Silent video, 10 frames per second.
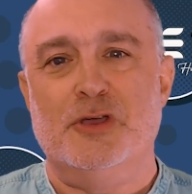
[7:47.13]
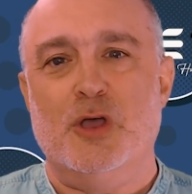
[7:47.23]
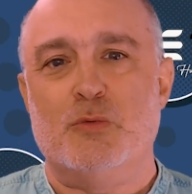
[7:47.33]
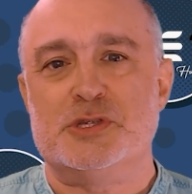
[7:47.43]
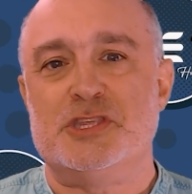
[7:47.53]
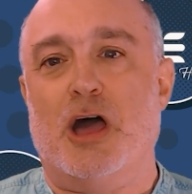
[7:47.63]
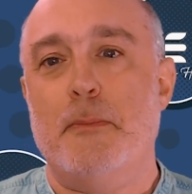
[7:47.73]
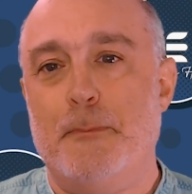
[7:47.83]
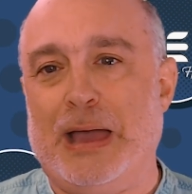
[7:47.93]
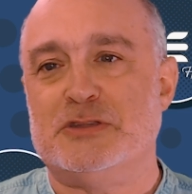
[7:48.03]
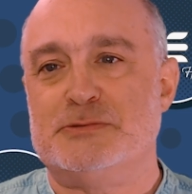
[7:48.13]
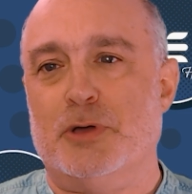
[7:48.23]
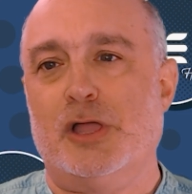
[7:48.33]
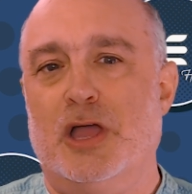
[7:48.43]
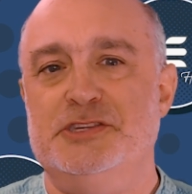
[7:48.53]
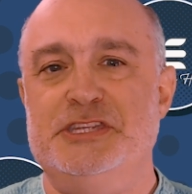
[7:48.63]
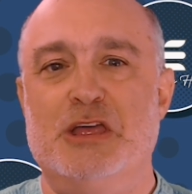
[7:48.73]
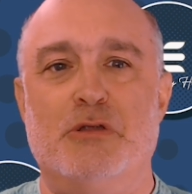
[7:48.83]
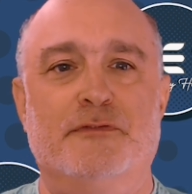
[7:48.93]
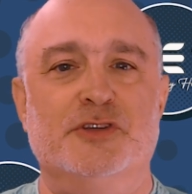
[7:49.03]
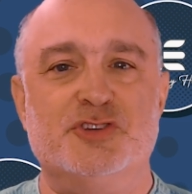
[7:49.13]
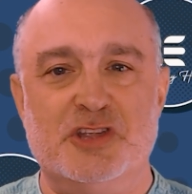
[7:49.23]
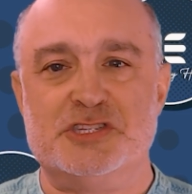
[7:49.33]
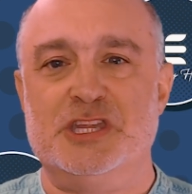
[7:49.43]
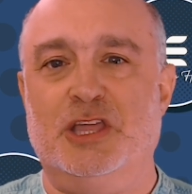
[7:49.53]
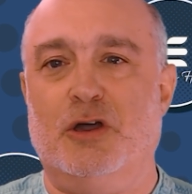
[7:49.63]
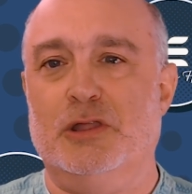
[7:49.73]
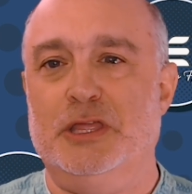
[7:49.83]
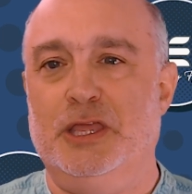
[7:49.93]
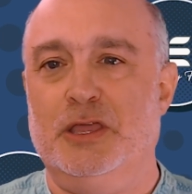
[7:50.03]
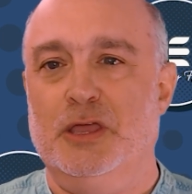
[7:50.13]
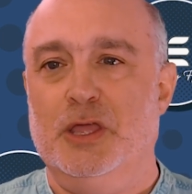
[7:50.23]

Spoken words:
was that I bounced my idea off a trusted colleague